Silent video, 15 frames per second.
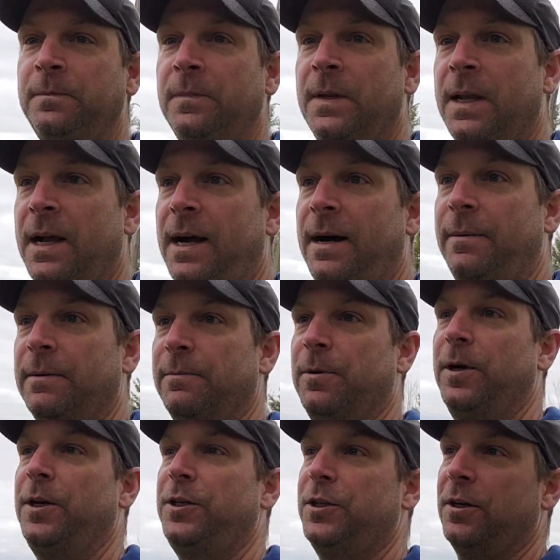But I'm
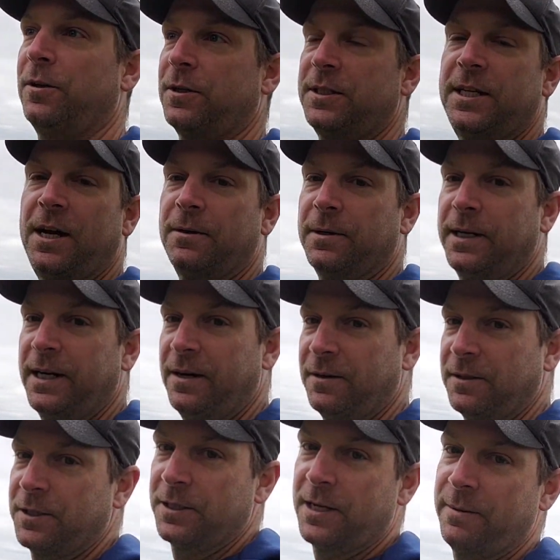pretty sure it'll sell right now
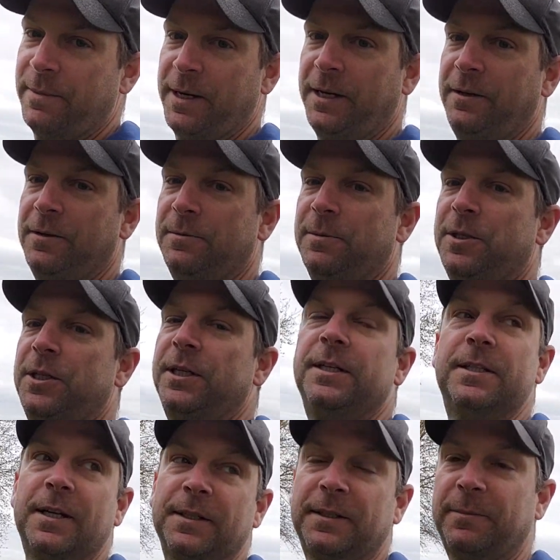because there's not many used
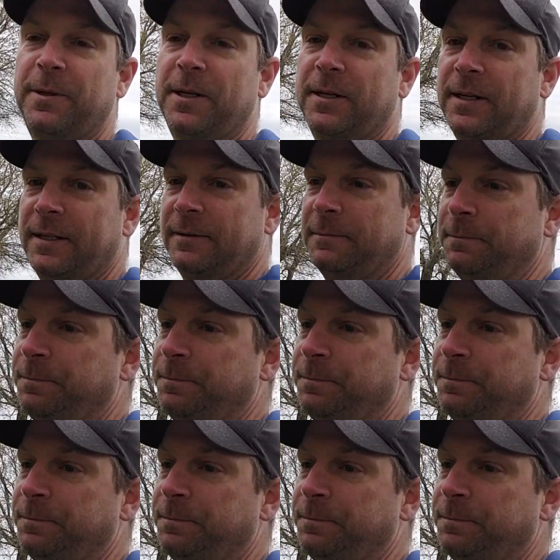machines on the market.